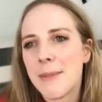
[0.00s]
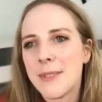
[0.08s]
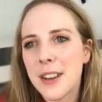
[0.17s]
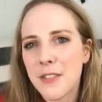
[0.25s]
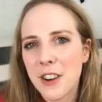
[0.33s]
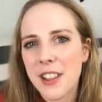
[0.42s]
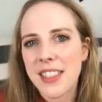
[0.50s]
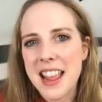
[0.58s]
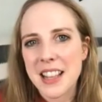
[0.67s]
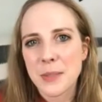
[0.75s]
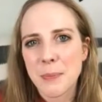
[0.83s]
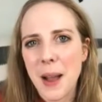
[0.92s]
different
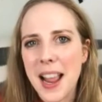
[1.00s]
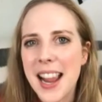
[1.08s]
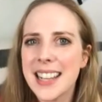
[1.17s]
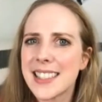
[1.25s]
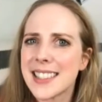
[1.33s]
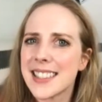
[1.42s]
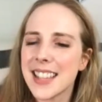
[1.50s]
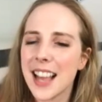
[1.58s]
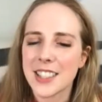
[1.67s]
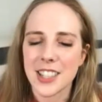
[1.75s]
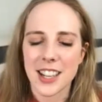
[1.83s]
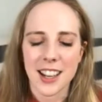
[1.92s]
things, but it's
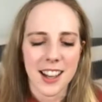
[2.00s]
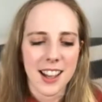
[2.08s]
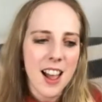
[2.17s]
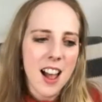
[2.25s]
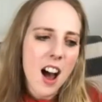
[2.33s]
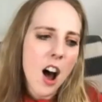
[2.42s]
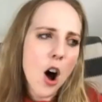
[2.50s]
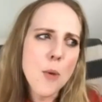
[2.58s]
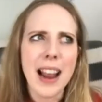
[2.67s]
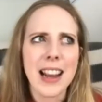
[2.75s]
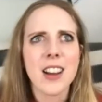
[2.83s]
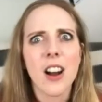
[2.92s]
such a, oh
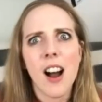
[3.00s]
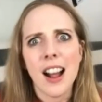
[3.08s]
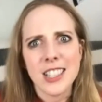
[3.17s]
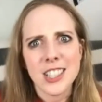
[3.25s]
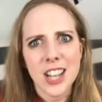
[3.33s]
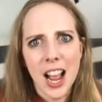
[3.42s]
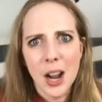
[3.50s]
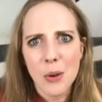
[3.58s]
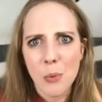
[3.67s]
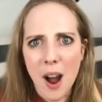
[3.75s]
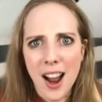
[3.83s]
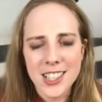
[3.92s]
my gosh, I
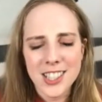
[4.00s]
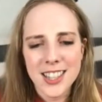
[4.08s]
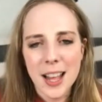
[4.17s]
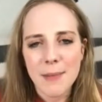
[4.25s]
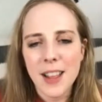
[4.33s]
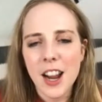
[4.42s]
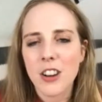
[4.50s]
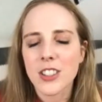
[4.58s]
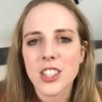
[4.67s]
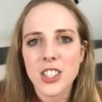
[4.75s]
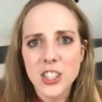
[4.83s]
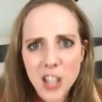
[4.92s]
watch them. They are
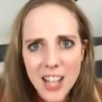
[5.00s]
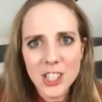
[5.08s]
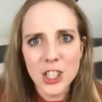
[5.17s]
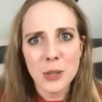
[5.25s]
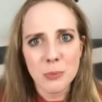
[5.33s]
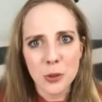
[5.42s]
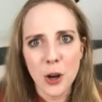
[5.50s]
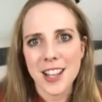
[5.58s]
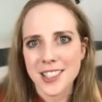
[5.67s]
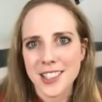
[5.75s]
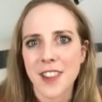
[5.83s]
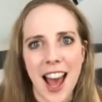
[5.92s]
such
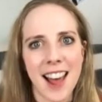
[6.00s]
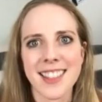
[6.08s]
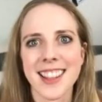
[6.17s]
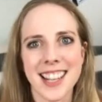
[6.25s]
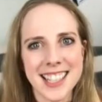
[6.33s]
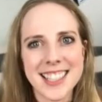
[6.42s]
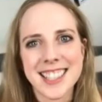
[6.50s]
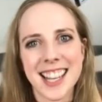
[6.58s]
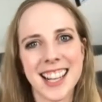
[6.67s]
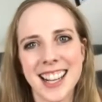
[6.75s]
impressive athletes.